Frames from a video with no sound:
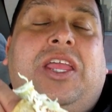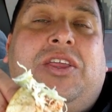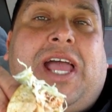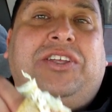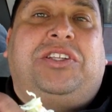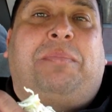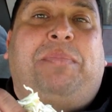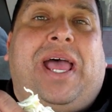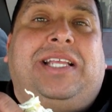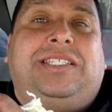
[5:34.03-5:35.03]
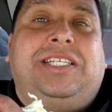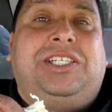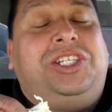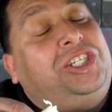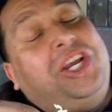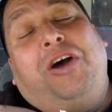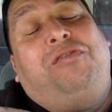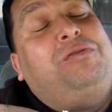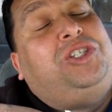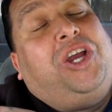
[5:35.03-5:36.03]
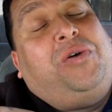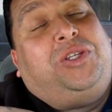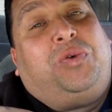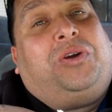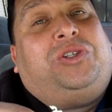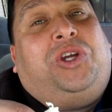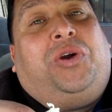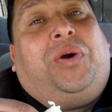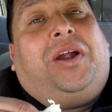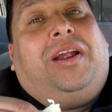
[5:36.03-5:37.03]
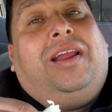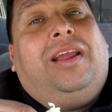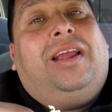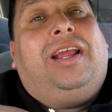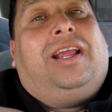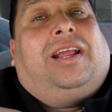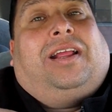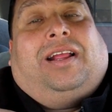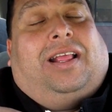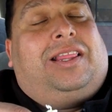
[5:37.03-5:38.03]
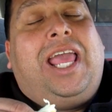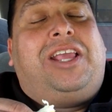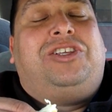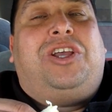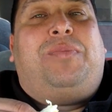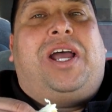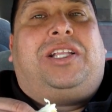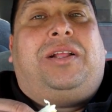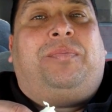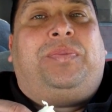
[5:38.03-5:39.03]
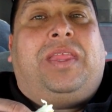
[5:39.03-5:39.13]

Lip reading: You guys are the best. This is Joe from Joey's World Tour. Thank you so much.